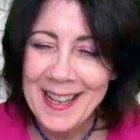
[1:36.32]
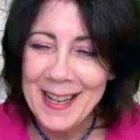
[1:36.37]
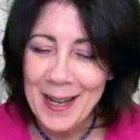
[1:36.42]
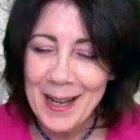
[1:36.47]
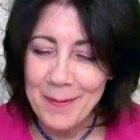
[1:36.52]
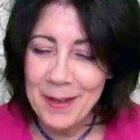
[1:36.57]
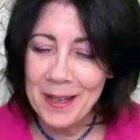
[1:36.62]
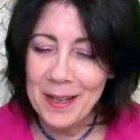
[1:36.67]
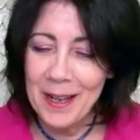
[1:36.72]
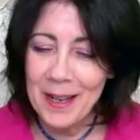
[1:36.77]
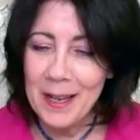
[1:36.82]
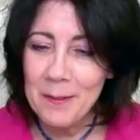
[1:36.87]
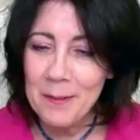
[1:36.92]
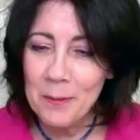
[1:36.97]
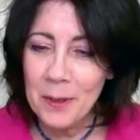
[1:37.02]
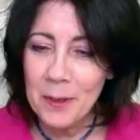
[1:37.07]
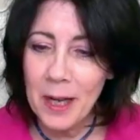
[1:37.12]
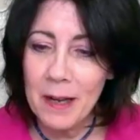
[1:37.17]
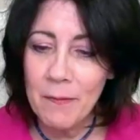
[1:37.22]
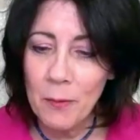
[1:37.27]
I mean, I
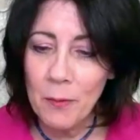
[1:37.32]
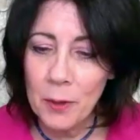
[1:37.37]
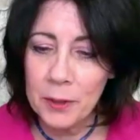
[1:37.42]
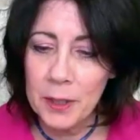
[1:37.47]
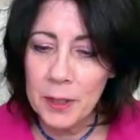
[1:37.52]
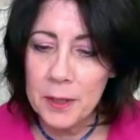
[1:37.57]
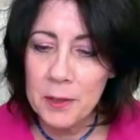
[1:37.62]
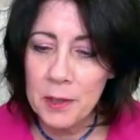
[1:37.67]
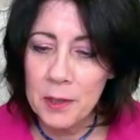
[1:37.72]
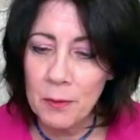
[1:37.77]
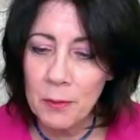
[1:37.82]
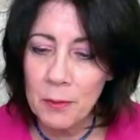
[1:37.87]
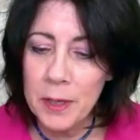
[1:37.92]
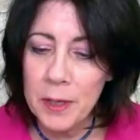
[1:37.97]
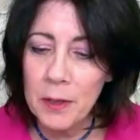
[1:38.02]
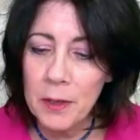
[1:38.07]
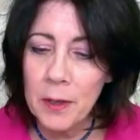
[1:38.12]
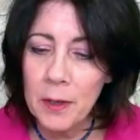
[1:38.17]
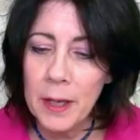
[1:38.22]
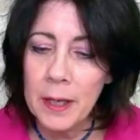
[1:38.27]
I've worked on
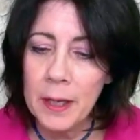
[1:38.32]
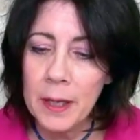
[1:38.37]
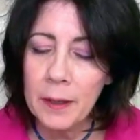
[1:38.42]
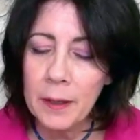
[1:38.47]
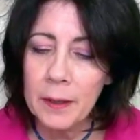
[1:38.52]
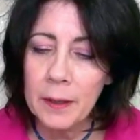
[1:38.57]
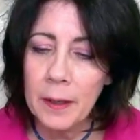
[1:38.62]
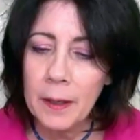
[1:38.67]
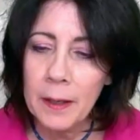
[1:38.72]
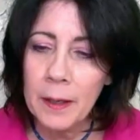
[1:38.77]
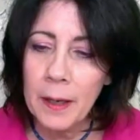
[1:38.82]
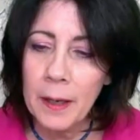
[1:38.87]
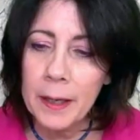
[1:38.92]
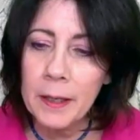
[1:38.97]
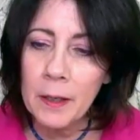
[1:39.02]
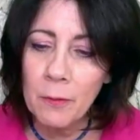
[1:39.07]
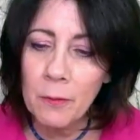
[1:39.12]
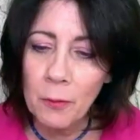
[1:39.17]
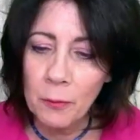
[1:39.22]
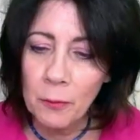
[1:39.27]
surrender and and I
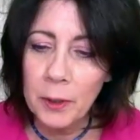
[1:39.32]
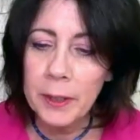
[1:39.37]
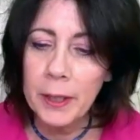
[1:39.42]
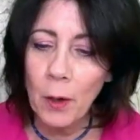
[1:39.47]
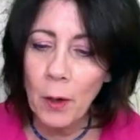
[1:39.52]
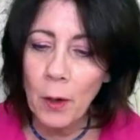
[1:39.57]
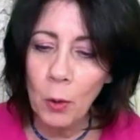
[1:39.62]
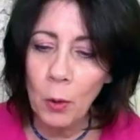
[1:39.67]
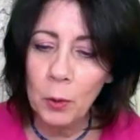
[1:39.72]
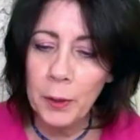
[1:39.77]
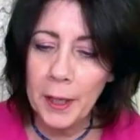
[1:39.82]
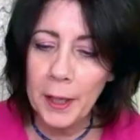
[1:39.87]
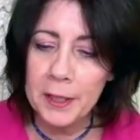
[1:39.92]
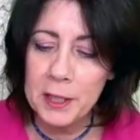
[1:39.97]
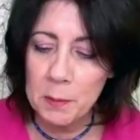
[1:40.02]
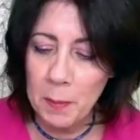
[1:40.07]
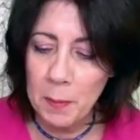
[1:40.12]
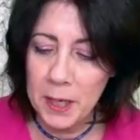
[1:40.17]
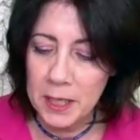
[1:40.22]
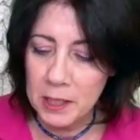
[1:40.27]
can really hold that
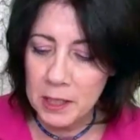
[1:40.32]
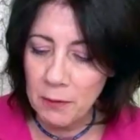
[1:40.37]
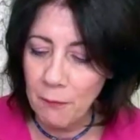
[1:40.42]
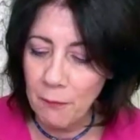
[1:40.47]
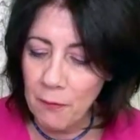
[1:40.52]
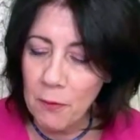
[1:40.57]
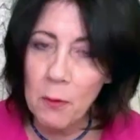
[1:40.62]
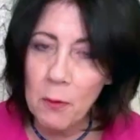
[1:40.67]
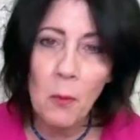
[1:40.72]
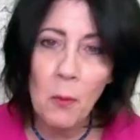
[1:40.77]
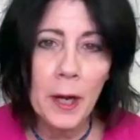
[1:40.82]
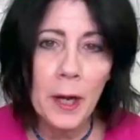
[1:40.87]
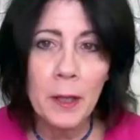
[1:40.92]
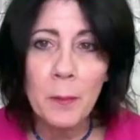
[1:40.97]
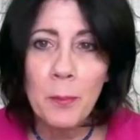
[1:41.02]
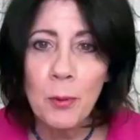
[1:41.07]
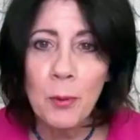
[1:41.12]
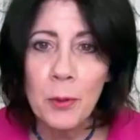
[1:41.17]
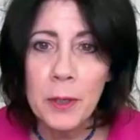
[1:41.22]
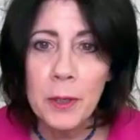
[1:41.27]
space for a while
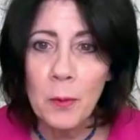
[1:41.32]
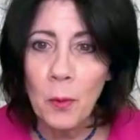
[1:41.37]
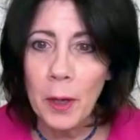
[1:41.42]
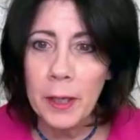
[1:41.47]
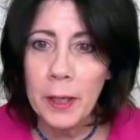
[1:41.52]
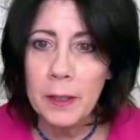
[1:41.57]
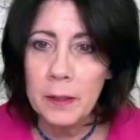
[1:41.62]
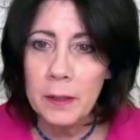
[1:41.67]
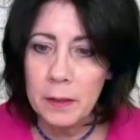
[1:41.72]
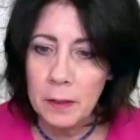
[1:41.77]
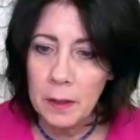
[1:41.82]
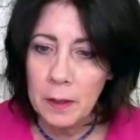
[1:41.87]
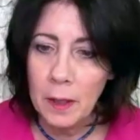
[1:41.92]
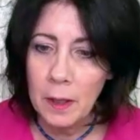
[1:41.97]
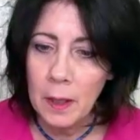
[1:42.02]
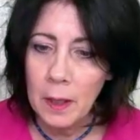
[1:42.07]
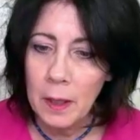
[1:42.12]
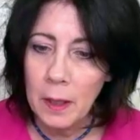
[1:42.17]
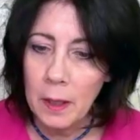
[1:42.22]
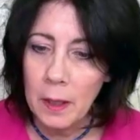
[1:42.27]
pretty well.
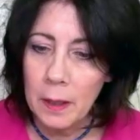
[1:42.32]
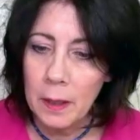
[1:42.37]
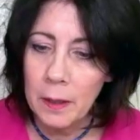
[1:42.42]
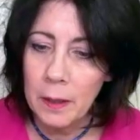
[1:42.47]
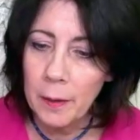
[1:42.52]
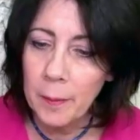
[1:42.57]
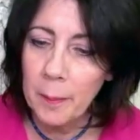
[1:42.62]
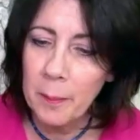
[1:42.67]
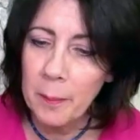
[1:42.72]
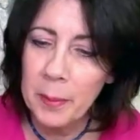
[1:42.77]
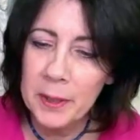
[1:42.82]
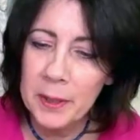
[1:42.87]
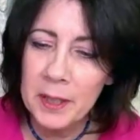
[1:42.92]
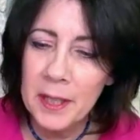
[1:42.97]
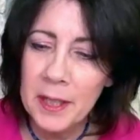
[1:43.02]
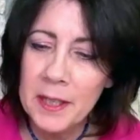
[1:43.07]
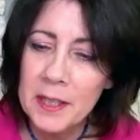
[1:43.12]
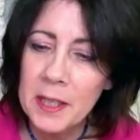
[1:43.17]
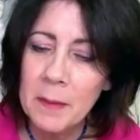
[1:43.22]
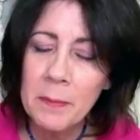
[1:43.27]
Um, but
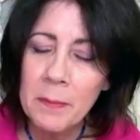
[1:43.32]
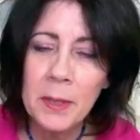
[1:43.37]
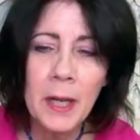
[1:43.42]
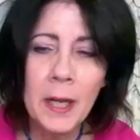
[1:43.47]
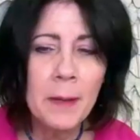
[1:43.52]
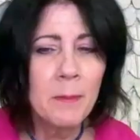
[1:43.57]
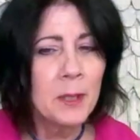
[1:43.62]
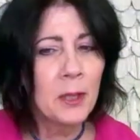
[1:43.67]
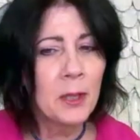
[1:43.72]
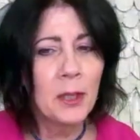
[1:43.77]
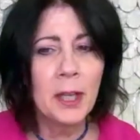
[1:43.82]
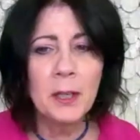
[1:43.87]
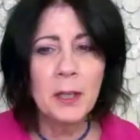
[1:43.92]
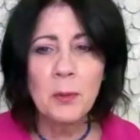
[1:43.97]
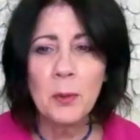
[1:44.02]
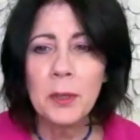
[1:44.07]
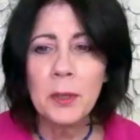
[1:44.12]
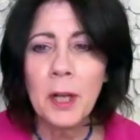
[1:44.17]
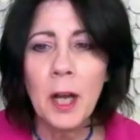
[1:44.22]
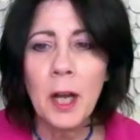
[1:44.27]
then sometimes things
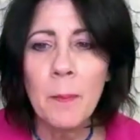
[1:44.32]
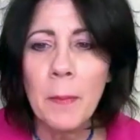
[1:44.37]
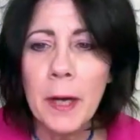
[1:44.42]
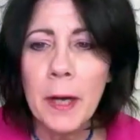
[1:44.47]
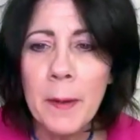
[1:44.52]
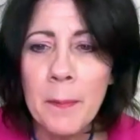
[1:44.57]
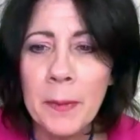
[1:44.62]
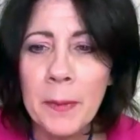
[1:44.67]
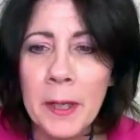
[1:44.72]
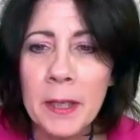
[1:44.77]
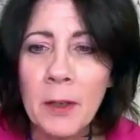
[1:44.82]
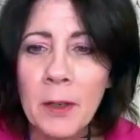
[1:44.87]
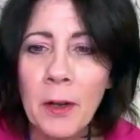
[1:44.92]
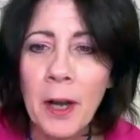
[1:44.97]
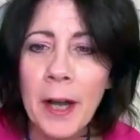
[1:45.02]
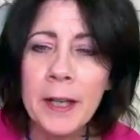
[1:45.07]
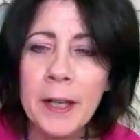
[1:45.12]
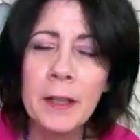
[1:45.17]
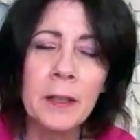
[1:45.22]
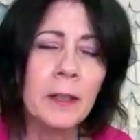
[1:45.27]
will come up that you're
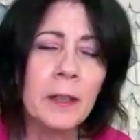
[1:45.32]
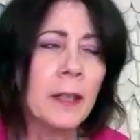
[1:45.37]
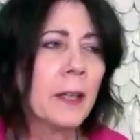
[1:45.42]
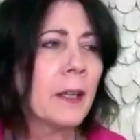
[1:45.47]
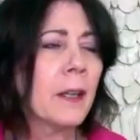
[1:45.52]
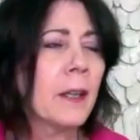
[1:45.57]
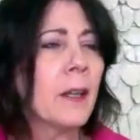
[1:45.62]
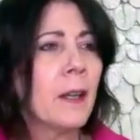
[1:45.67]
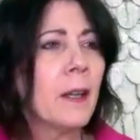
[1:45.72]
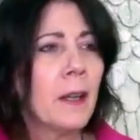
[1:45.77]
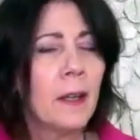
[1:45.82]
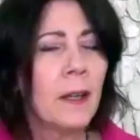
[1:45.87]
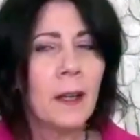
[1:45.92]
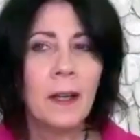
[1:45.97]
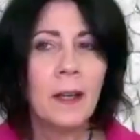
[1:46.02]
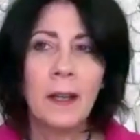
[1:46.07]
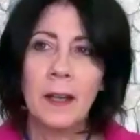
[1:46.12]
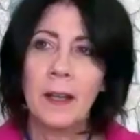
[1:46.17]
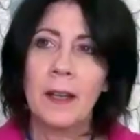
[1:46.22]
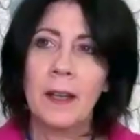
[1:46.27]
kind of like,
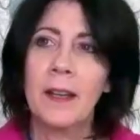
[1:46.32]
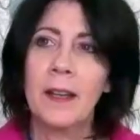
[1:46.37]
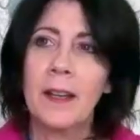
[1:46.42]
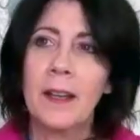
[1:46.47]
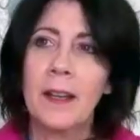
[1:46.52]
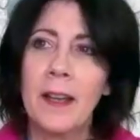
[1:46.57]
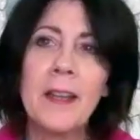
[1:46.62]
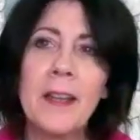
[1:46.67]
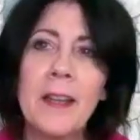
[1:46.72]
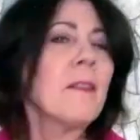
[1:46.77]
and,